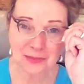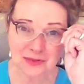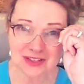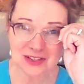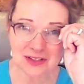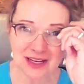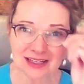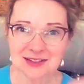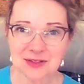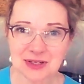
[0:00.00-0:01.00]
Professor
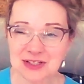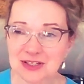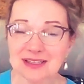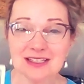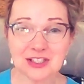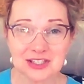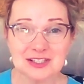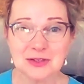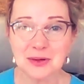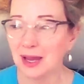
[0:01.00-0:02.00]
Noggins question that just
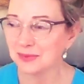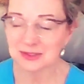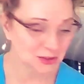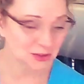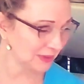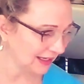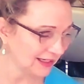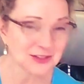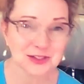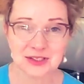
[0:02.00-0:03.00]
so happened to be
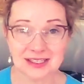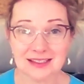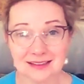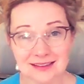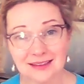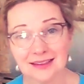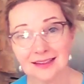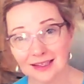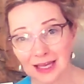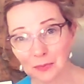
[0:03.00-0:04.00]
answered in
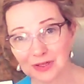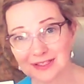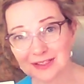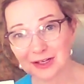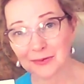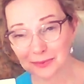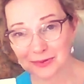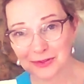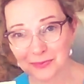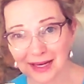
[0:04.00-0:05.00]
Kep Westgard Rebel
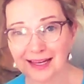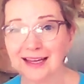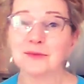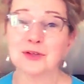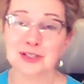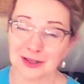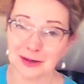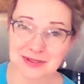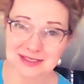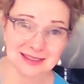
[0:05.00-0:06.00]
Spy, which I thought
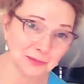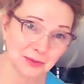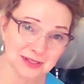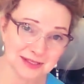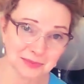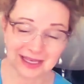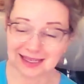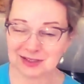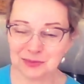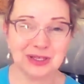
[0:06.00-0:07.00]
was neat. Wasn't
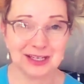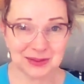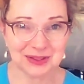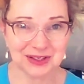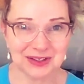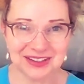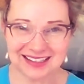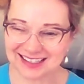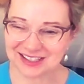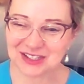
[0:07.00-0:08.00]
planned, but here we go.
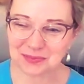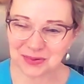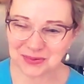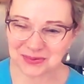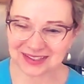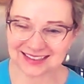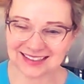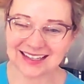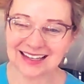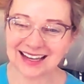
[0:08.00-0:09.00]
Here's number one,
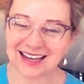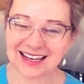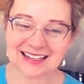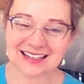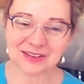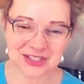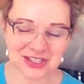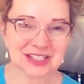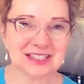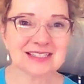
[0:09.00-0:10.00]
and the
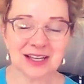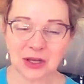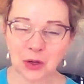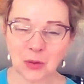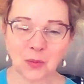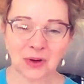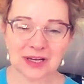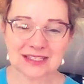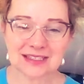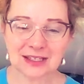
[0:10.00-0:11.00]
question is,
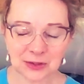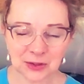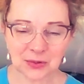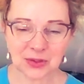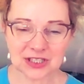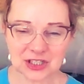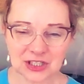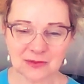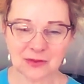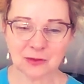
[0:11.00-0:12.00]
what Iroquois
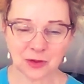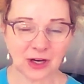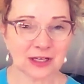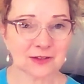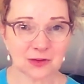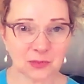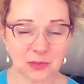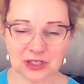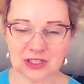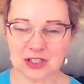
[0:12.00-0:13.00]
chief fought for the
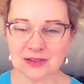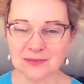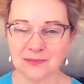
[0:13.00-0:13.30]
British?